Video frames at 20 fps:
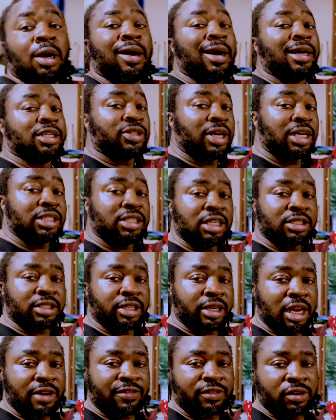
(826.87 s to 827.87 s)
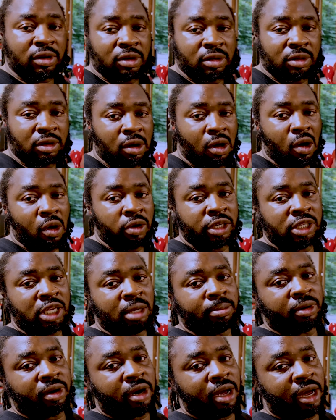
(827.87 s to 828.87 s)
All right, so that's it today for
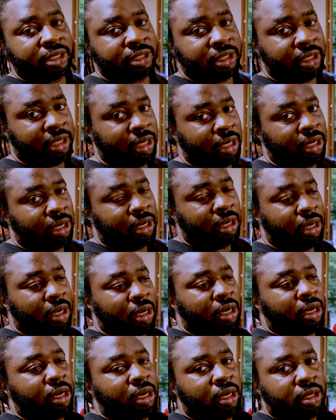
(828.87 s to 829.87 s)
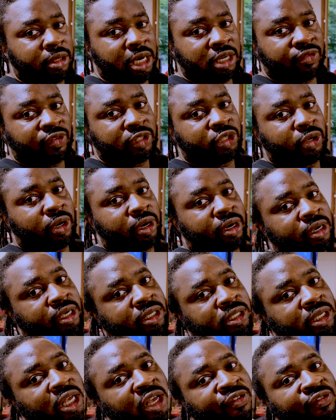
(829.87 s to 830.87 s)
OGT Barrage. Thanks for joining
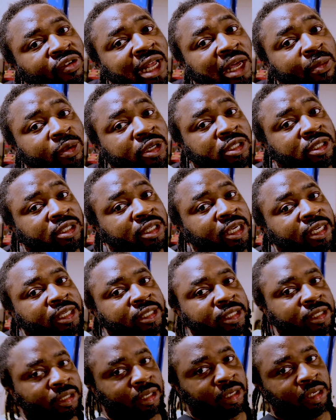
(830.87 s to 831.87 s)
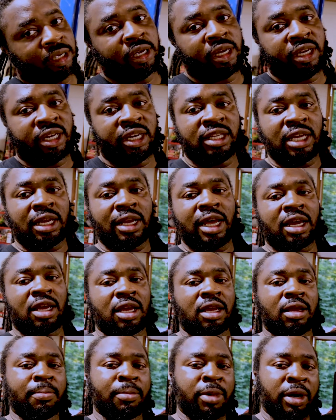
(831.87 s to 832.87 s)
us. If you like what you see, hit that like
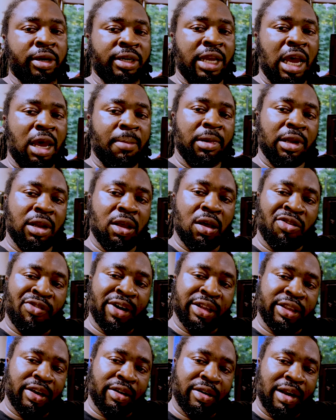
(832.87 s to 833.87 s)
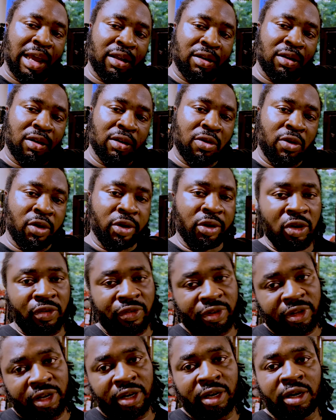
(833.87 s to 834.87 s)
button down below, right there in that little corner
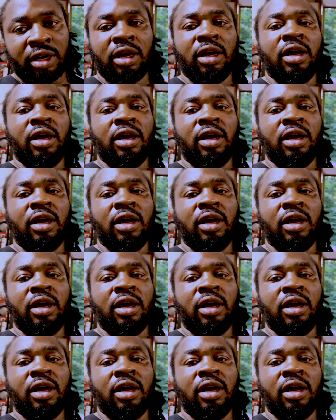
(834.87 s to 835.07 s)
over there.